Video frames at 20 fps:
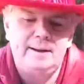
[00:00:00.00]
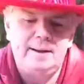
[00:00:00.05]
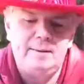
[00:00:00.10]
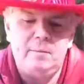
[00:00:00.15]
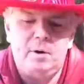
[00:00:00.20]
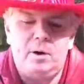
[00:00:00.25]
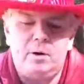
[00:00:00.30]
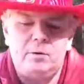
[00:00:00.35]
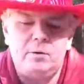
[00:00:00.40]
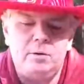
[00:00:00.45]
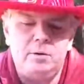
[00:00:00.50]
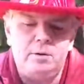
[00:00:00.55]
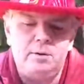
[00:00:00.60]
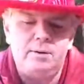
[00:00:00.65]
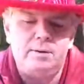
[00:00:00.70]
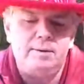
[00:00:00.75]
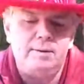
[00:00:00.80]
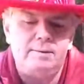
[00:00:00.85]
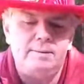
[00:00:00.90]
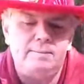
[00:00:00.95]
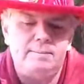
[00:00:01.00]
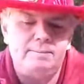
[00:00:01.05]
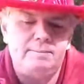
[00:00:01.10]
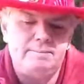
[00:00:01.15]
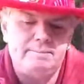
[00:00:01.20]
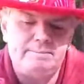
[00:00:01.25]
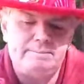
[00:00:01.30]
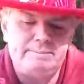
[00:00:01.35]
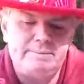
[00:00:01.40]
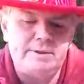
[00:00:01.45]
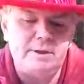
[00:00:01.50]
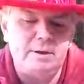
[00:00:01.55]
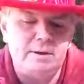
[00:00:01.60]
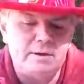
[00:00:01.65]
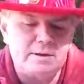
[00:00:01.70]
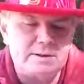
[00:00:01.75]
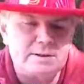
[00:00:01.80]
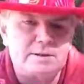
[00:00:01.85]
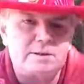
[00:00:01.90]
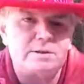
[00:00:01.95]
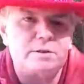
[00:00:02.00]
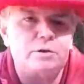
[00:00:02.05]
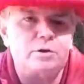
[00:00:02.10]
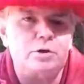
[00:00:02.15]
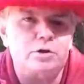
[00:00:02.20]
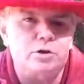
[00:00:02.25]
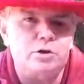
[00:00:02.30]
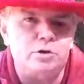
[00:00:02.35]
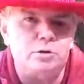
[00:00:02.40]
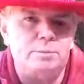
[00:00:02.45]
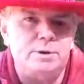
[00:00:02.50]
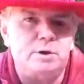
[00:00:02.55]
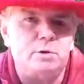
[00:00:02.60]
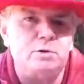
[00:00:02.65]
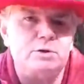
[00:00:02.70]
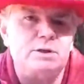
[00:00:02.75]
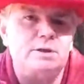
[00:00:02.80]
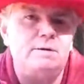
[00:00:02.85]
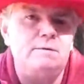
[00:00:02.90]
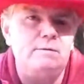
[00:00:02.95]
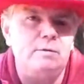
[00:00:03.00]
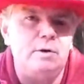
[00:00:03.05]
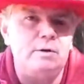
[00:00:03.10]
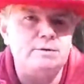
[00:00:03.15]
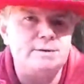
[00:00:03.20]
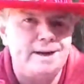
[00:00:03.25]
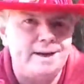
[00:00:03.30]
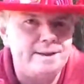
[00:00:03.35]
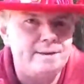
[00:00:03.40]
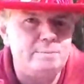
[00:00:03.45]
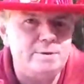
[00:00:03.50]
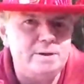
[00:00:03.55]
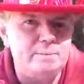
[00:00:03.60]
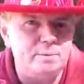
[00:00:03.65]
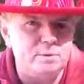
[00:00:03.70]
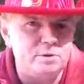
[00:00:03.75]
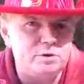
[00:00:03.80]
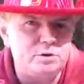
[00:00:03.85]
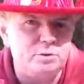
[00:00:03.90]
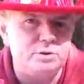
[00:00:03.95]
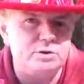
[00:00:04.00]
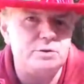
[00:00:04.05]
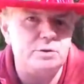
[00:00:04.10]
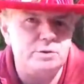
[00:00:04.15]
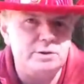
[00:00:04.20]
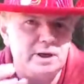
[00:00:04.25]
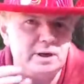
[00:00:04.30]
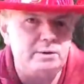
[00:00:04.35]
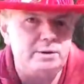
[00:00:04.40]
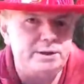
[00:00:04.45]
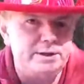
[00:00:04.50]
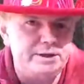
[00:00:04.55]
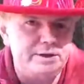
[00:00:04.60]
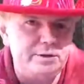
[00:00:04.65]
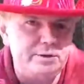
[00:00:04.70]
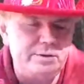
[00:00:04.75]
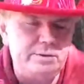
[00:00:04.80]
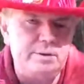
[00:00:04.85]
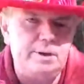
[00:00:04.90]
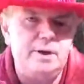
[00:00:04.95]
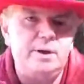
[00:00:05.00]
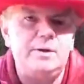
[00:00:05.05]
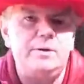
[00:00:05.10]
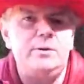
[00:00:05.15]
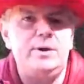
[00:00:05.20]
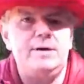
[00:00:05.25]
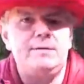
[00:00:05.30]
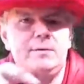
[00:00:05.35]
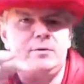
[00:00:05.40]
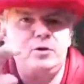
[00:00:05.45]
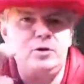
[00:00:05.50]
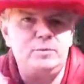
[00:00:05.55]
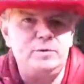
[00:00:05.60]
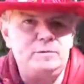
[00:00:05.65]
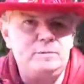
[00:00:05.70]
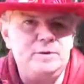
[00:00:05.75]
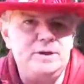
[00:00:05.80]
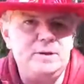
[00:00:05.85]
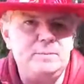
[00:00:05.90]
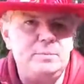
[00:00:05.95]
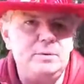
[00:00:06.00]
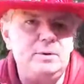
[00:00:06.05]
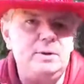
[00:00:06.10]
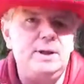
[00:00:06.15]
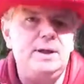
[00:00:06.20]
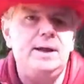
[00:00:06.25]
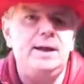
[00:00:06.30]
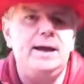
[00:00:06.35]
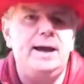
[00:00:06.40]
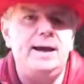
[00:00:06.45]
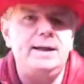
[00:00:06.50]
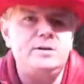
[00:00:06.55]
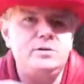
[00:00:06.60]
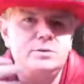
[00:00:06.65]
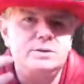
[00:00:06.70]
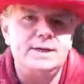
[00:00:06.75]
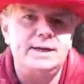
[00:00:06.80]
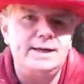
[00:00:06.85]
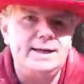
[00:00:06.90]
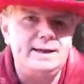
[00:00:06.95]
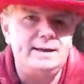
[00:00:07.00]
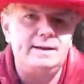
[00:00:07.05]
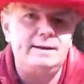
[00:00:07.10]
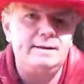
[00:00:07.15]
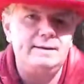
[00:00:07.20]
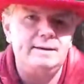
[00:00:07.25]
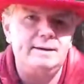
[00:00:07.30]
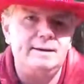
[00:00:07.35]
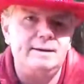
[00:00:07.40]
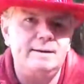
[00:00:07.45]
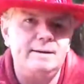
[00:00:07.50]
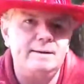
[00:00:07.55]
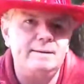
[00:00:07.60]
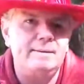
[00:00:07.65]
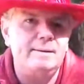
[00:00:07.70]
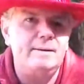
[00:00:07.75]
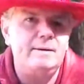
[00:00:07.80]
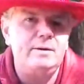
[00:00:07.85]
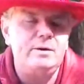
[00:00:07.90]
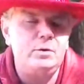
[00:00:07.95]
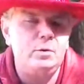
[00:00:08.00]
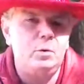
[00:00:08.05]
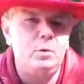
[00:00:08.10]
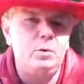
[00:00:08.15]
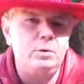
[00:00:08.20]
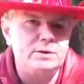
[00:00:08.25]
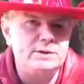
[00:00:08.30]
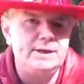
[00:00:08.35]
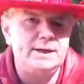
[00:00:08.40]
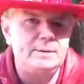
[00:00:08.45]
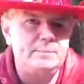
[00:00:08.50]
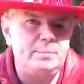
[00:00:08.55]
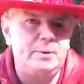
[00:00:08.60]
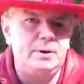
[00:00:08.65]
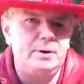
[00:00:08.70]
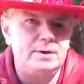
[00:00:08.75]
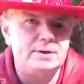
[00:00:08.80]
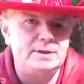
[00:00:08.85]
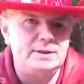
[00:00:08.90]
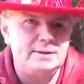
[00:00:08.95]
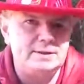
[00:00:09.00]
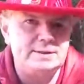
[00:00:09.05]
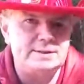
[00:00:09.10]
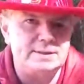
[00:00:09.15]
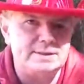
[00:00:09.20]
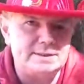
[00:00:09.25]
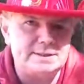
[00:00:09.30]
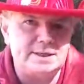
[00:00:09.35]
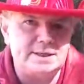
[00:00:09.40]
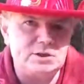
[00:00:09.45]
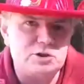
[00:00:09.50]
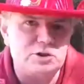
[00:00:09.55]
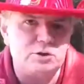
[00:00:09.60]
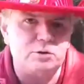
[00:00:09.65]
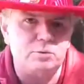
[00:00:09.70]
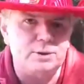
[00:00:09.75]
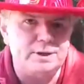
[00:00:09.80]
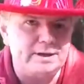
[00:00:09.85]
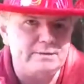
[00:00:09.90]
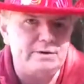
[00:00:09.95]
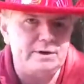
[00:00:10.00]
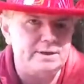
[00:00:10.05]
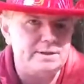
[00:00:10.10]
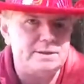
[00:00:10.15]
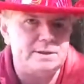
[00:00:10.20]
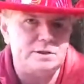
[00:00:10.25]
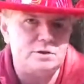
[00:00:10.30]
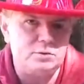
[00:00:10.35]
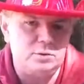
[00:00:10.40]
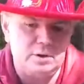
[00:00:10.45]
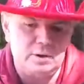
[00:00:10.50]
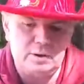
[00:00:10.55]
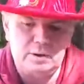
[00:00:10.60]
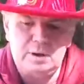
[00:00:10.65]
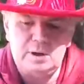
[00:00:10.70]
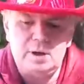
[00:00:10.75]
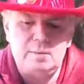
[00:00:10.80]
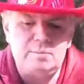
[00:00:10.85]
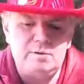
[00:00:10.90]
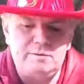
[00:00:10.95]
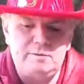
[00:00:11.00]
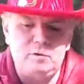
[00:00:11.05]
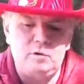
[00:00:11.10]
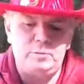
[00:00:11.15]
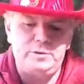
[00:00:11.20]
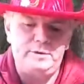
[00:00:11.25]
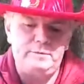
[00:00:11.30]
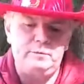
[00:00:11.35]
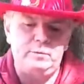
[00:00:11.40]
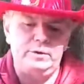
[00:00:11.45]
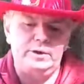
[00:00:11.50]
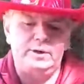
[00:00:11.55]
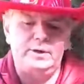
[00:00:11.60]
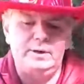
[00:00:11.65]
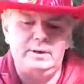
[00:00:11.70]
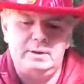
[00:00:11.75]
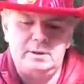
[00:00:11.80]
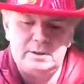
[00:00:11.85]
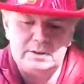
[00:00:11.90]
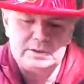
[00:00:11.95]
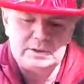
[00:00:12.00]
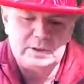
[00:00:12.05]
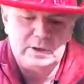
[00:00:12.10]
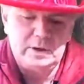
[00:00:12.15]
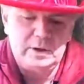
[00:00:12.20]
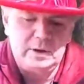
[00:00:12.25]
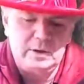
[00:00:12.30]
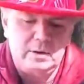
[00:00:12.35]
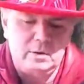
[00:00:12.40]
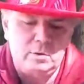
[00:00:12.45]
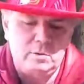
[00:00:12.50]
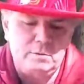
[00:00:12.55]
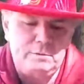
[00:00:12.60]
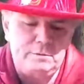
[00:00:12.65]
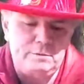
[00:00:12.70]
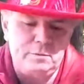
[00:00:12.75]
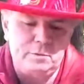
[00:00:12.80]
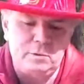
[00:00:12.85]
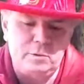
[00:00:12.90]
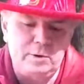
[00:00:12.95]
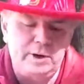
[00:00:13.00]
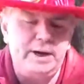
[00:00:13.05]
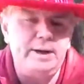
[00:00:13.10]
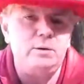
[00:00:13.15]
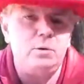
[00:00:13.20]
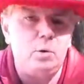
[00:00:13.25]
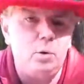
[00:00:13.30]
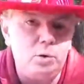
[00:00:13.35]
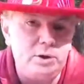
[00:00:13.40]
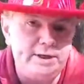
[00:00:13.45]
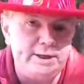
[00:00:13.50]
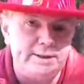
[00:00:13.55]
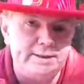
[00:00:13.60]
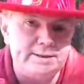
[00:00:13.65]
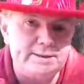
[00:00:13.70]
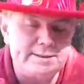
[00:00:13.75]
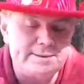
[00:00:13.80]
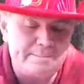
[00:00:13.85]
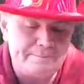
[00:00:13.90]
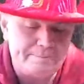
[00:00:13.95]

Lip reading: oral tasks to do because it involves other people too. It's not only you, you have a group of people and you all take part in this discussion or whatever it is that you are performing for the class or for an audience.